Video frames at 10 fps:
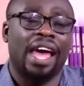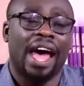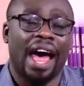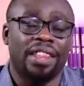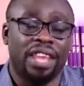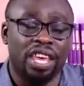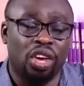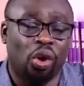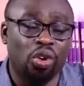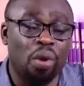and the
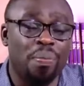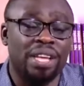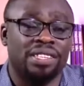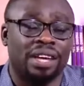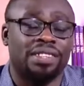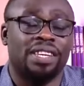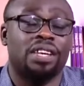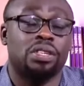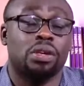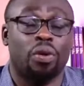economic
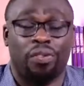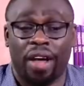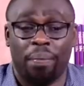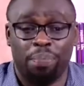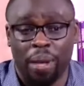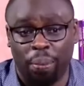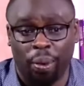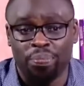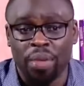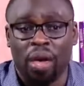success of her people,
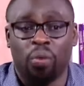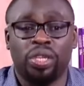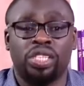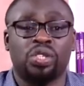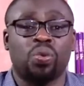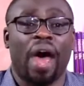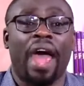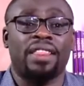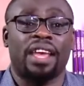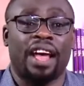which is why
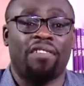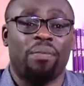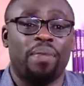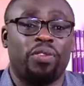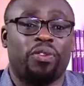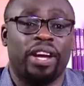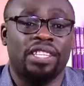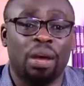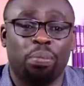the government, for example,